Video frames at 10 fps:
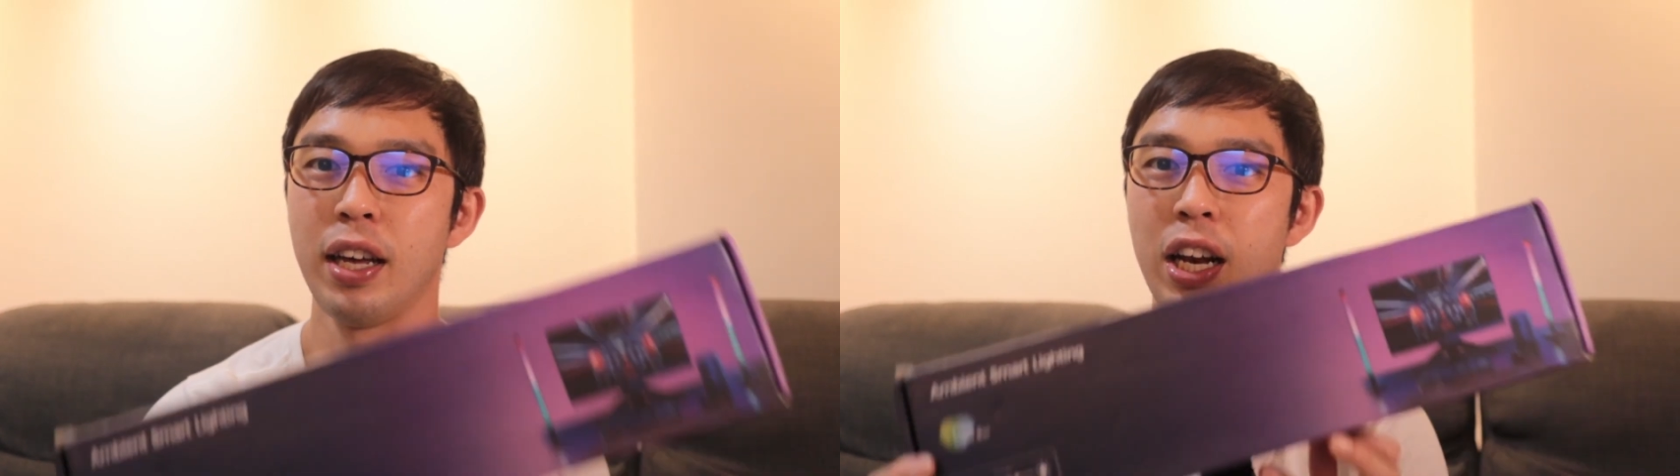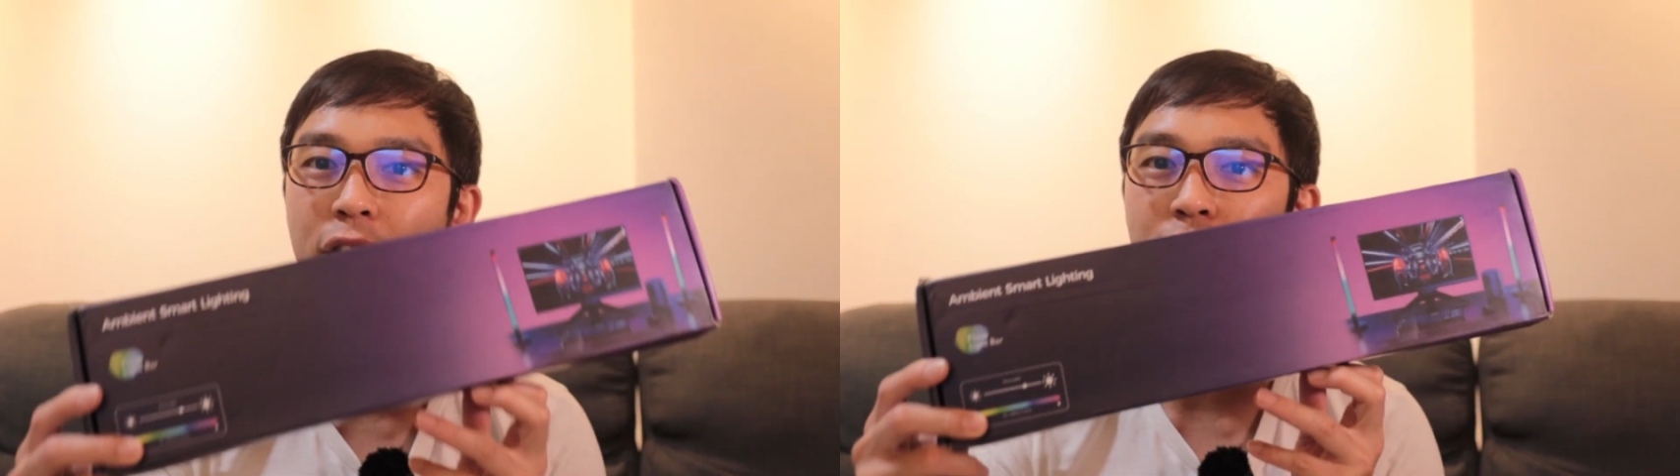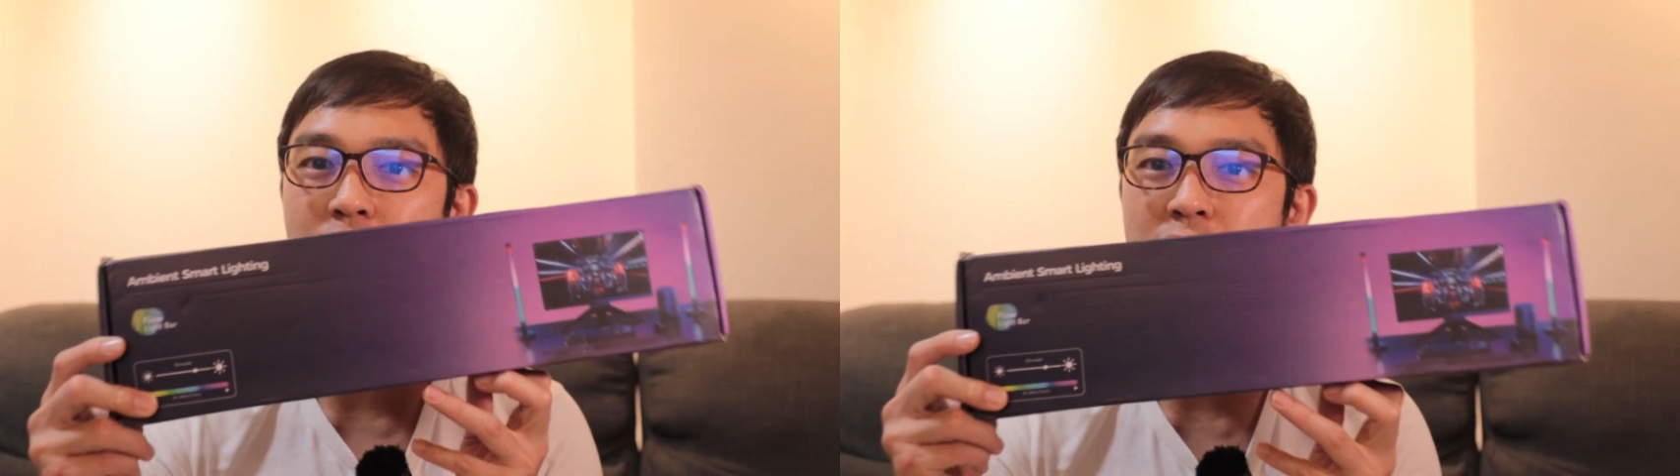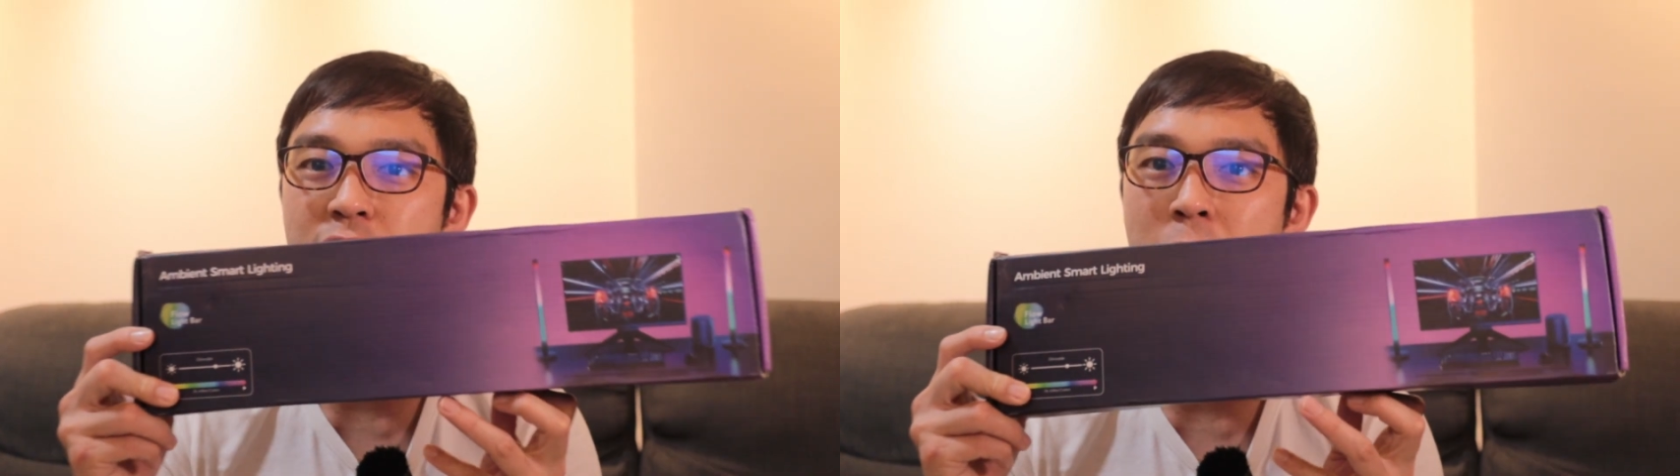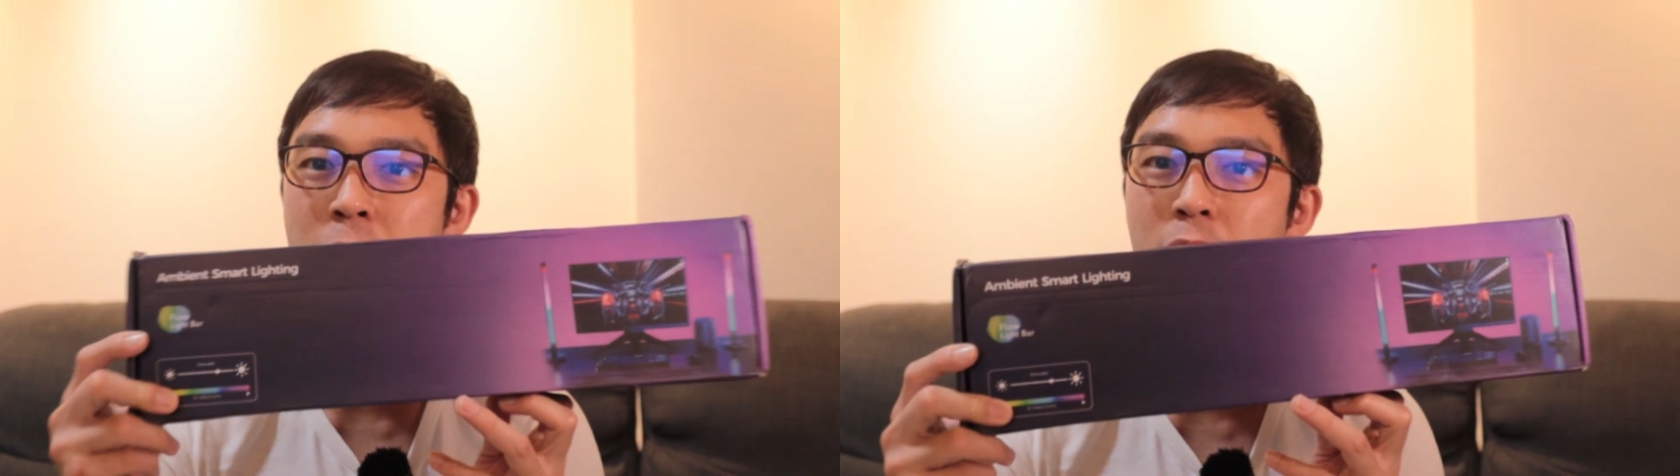and of course
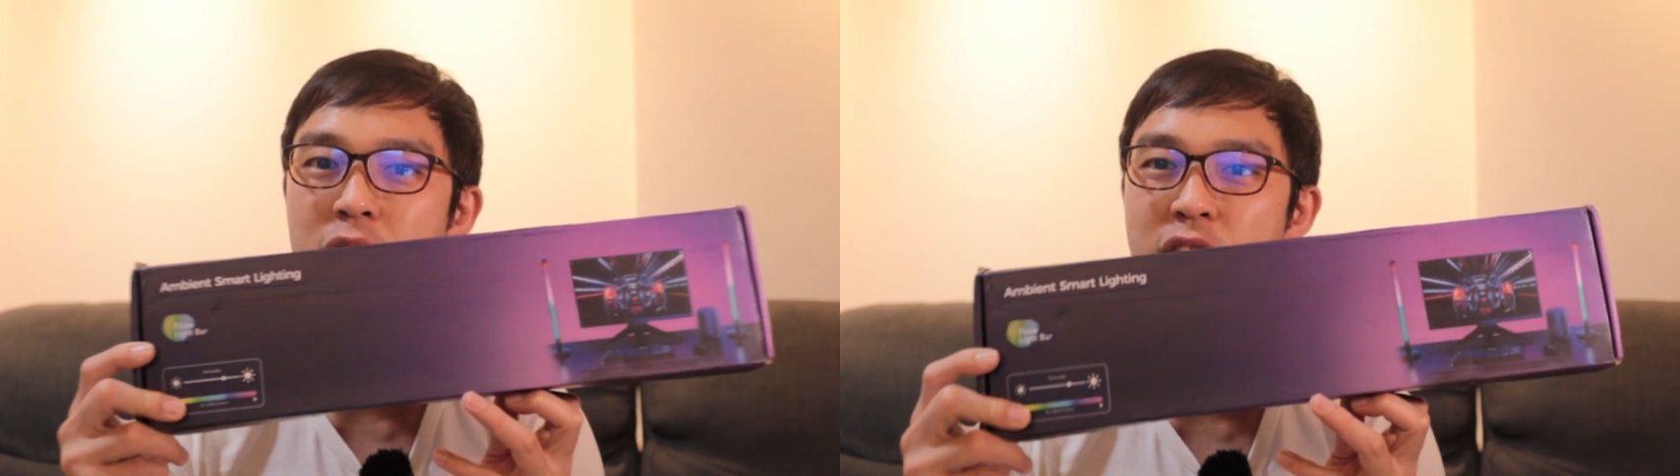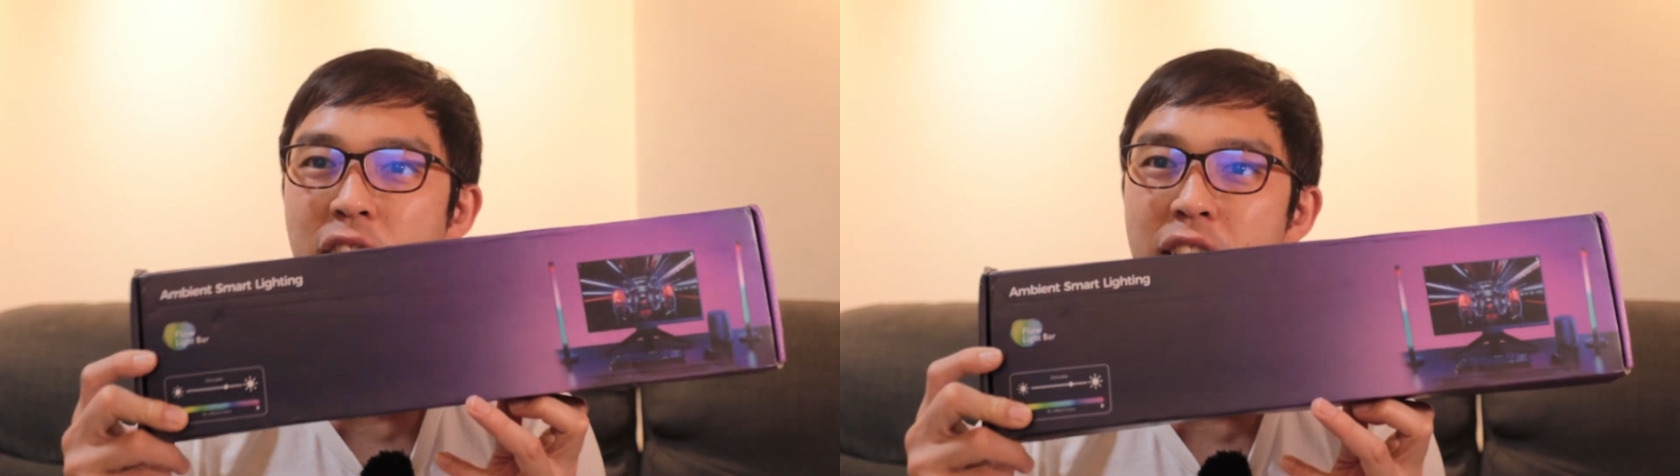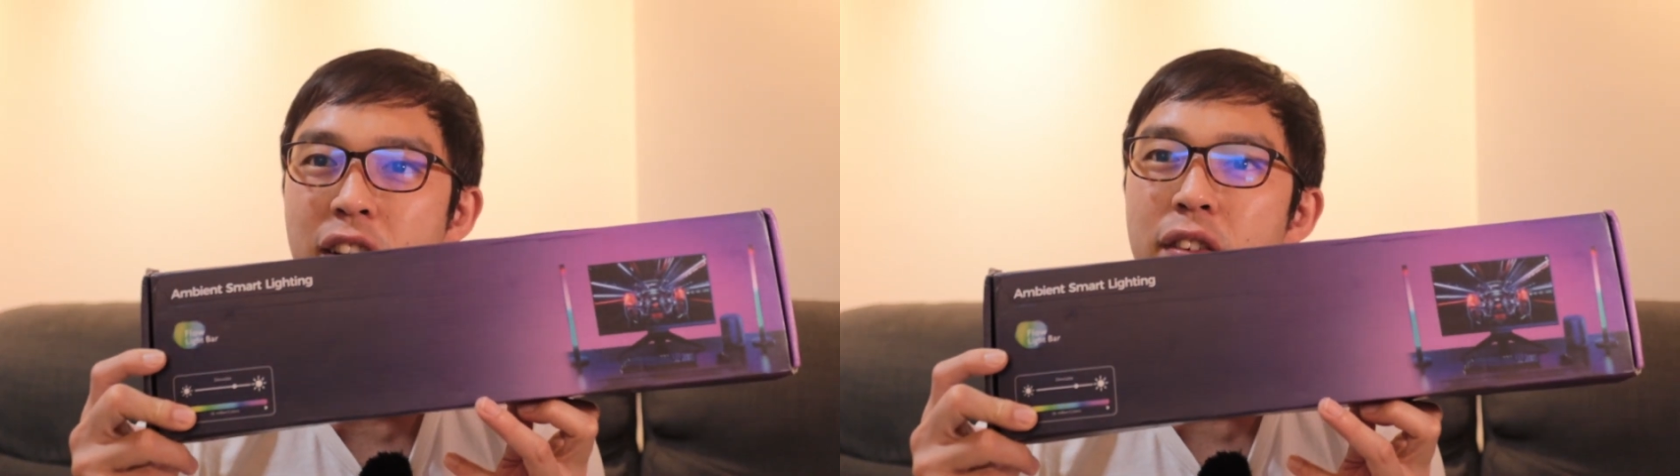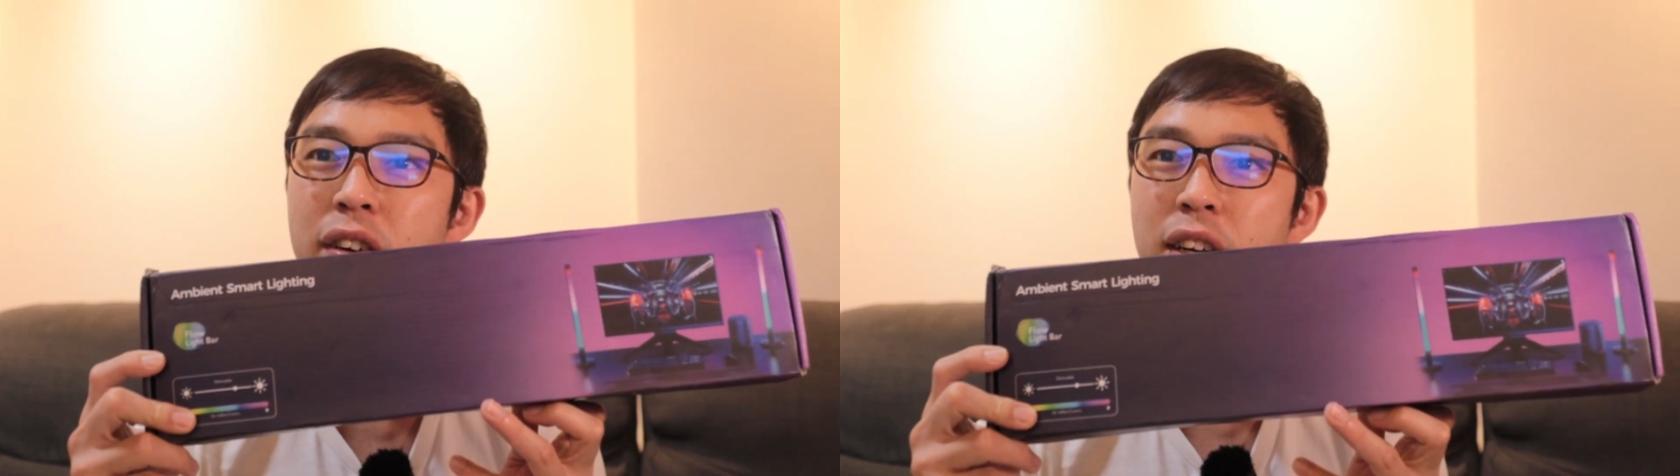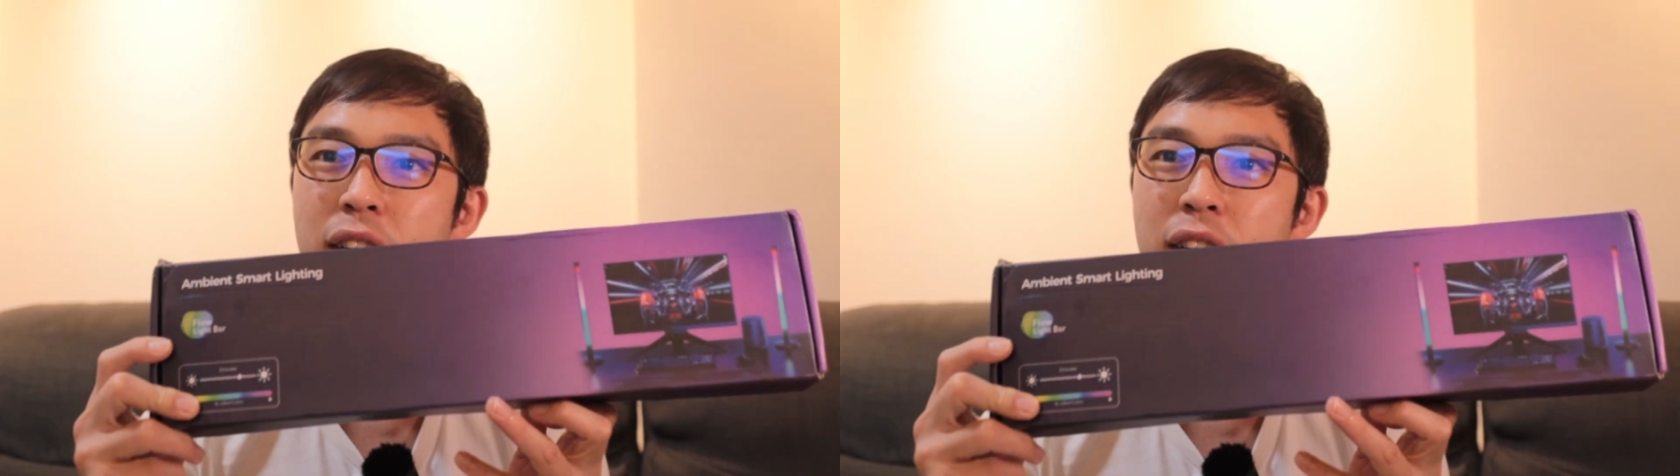from the box right here,